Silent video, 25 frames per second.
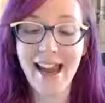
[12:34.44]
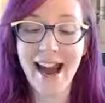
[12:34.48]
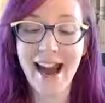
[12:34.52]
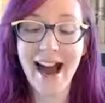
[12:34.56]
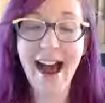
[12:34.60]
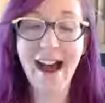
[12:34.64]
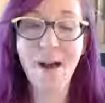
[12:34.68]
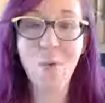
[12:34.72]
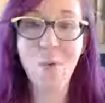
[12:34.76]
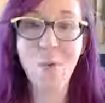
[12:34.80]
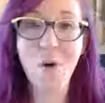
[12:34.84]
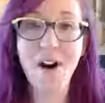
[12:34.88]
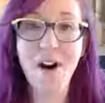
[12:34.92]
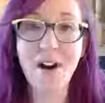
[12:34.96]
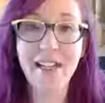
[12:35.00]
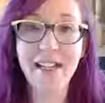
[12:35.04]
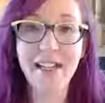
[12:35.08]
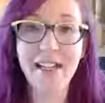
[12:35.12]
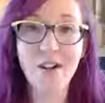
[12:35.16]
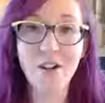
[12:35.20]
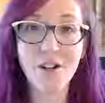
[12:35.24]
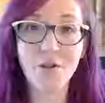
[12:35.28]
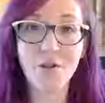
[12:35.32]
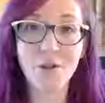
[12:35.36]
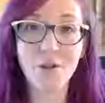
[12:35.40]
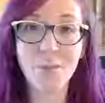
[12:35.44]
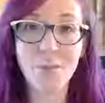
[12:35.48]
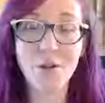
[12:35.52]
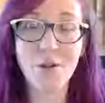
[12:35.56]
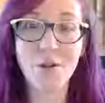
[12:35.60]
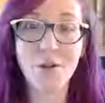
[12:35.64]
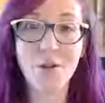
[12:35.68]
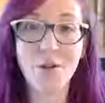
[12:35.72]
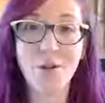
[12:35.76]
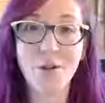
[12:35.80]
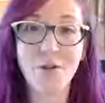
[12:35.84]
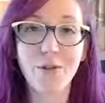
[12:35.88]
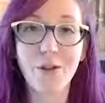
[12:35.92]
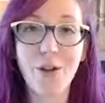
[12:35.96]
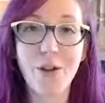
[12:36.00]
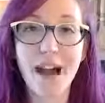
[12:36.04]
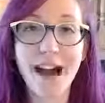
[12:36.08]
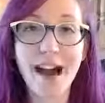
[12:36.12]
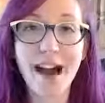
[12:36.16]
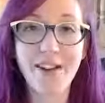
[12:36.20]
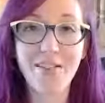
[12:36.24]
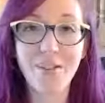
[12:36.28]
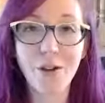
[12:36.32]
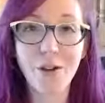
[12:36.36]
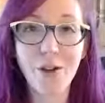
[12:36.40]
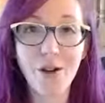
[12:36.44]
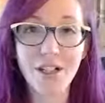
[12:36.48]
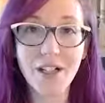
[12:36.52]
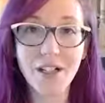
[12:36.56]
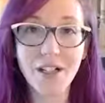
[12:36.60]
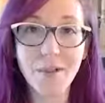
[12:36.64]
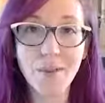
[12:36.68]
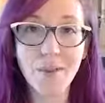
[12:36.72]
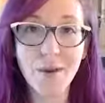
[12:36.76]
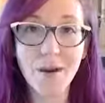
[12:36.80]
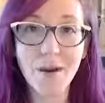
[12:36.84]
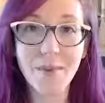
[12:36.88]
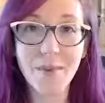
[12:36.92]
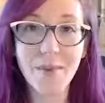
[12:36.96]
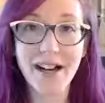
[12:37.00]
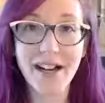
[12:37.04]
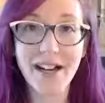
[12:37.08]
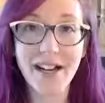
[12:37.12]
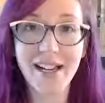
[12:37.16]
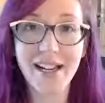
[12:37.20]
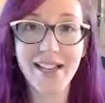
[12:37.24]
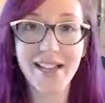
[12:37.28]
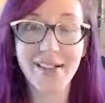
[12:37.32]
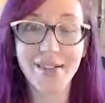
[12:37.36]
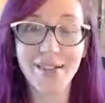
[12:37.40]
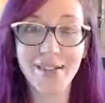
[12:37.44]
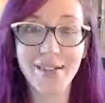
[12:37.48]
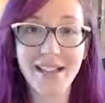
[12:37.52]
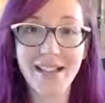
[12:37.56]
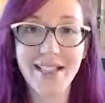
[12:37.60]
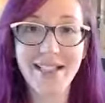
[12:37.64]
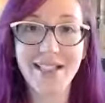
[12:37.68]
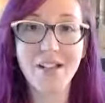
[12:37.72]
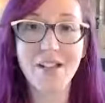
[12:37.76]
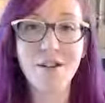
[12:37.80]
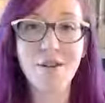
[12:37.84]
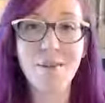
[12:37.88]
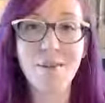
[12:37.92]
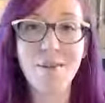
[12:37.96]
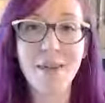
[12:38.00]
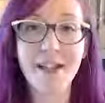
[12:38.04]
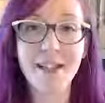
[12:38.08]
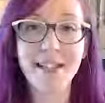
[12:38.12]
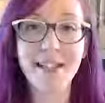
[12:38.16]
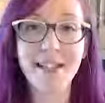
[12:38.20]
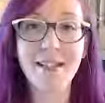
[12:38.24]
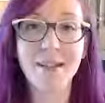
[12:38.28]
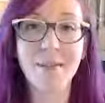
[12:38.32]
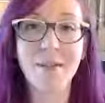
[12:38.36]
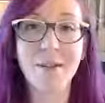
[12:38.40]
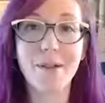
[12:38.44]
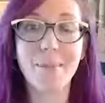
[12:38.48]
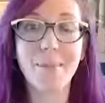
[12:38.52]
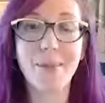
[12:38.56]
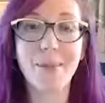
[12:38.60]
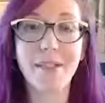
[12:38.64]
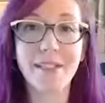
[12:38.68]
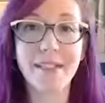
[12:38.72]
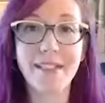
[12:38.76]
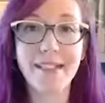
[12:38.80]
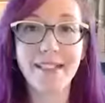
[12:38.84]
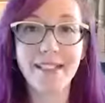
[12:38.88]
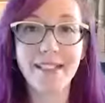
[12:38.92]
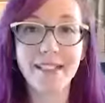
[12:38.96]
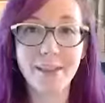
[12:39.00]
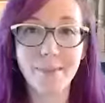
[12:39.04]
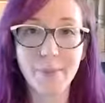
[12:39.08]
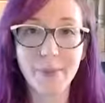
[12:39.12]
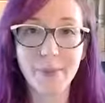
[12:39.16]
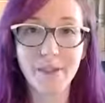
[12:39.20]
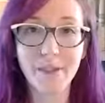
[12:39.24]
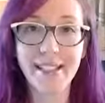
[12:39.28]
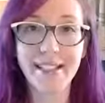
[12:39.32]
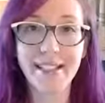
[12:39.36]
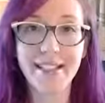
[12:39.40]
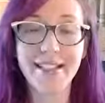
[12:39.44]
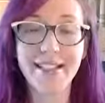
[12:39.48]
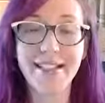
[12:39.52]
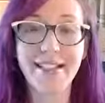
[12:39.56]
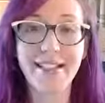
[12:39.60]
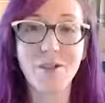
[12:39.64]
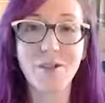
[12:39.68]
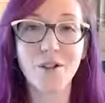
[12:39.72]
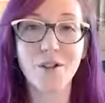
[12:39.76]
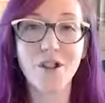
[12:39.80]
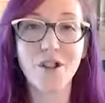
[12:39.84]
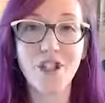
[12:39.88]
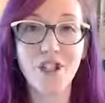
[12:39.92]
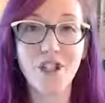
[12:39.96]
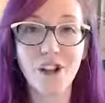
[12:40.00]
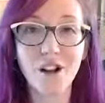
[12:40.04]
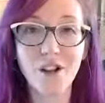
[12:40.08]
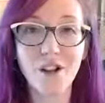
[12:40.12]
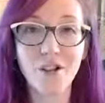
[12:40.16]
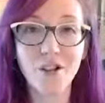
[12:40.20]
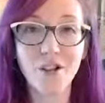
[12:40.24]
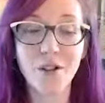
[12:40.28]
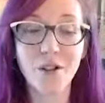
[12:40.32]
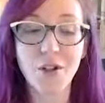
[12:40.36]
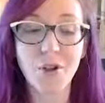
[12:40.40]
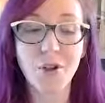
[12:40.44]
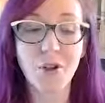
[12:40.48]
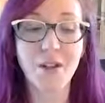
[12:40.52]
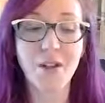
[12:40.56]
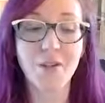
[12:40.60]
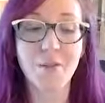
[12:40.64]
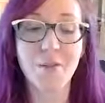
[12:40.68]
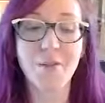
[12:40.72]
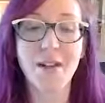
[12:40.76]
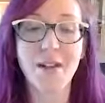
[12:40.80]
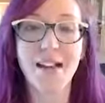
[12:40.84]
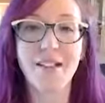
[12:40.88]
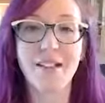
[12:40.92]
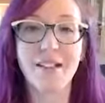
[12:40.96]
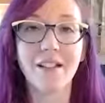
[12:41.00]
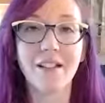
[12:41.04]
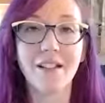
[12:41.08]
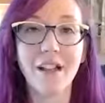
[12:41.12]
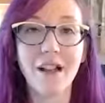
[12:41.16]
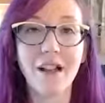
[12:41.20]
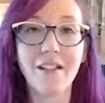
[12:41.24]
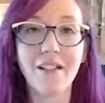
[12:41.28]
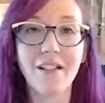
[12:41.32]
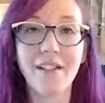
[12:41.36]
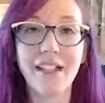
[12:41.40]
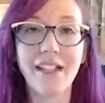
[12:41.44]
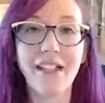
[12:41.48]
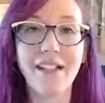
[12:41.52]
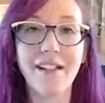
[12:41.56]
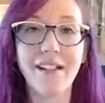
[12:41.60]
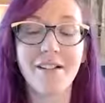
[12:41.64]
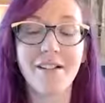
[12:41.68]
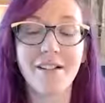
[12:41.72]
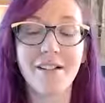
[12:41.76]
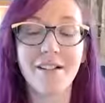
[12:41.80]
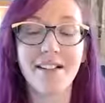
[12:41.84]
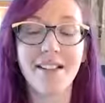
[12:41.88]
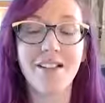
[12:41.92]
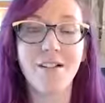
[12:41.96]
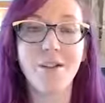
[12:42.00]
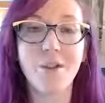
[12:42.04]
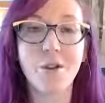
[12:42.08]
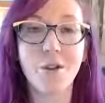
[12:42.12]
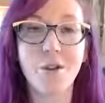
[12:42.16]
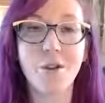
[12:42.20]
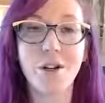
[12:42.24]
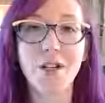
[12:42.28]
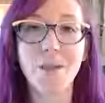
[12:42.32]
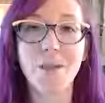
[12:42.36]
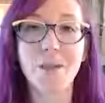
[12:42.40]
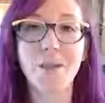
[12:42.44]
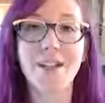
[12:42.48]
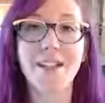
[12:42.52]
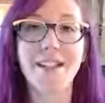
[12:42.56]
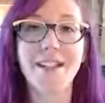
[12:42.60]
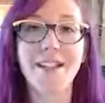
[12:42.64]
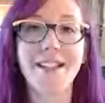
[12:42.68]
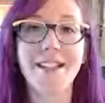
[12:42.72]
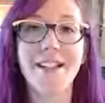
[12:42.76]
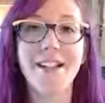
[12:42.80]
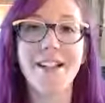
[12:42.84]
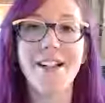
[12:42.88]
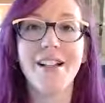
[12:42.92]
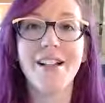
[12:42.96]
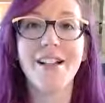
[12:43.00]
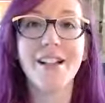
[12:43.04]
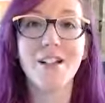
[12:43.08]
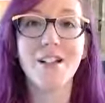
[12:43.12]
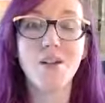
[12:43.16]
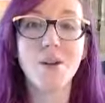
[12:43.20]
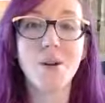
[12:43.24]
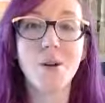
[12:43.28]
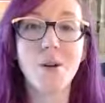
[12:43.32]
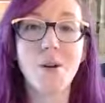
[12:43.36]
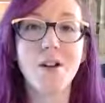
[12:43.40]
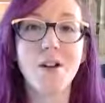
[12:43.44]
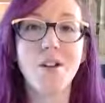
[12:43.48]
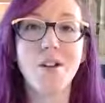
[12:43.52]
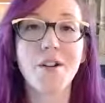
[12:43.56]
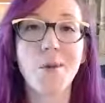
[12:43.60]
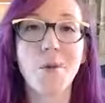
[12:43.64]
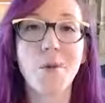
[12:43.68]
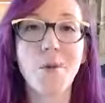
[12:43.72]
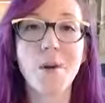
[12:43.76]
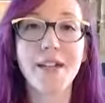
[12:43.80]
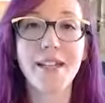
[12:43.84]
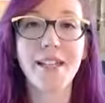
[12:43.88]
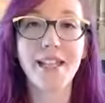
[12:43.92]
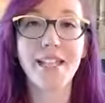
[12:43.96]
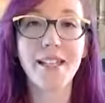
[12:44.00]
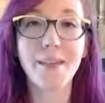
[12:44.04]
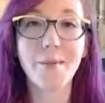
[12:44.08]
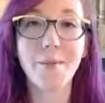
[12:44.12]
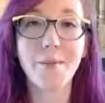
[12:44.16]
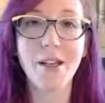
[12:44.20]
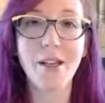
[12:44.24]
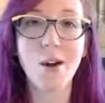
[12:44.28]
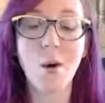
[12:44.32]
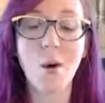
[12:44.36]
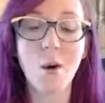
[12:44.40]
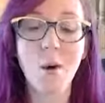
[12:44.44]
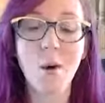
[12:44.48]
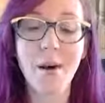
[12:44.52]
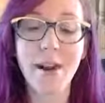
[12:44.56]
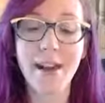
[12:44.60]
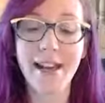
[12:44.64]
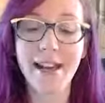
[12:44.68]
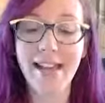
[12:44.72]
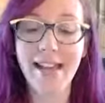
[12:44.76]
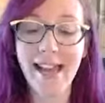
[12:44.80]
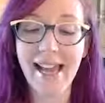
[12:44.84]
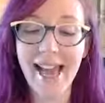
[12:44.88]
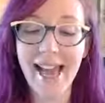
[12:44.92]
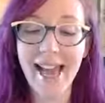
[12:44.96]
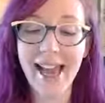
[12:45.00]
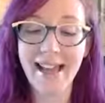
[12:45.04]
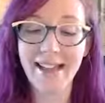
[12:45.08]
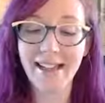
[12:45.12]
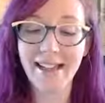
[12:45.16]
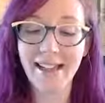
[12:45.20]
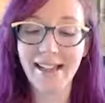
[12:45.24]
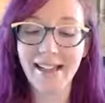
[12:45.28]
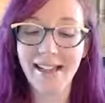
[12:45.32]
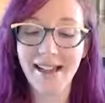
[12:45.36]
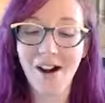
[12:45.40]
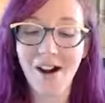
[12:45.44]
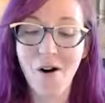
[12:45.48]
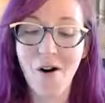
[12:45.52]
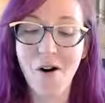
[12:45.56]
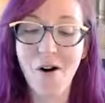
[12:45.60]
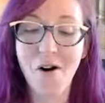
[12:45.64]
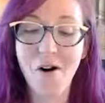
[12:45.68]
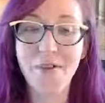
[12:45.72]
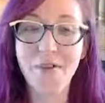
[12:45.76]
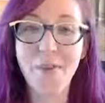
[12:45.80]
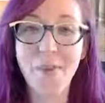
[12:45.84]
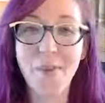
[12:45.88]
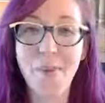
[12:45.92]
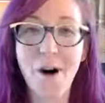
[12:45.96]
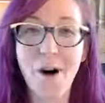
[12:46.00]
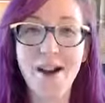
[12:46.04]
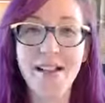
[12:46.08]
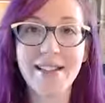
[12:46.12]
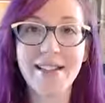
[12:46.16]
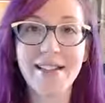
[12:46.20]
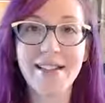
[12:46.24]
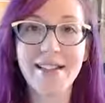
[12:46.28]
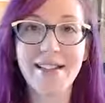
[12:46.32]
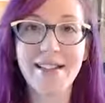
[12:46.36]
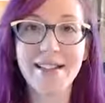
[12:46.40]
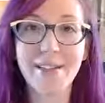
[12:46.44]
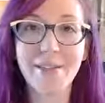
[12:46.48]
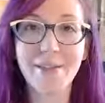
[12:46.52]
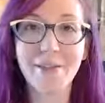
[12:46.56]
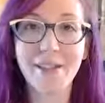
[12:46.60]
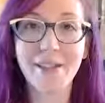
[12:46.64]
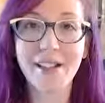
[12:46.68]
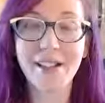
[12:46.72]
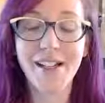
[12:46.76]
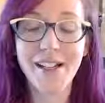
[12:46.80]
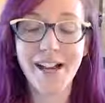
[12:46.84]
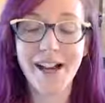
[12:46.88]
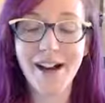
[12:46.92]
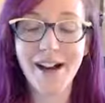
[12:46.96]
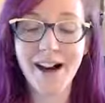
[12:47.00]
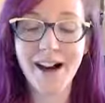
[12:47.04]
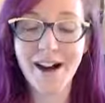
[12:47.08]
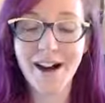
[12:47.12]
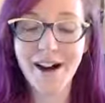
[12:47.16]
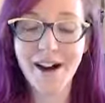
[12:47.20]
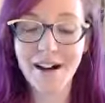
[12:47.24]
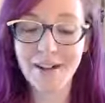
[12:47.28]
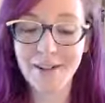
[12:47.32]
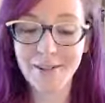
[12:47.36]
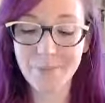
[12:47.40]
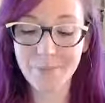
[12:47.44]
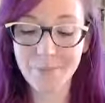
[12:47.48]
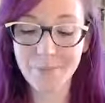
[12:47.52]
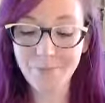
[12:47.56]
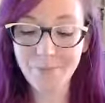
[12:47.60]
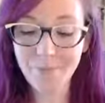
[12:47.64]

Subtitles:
I want to hear from you. So if you have gone to one of my events and you met someone, please, share your story with me. I love hearing these stories, because the stories are what keep me going, and all the positive, all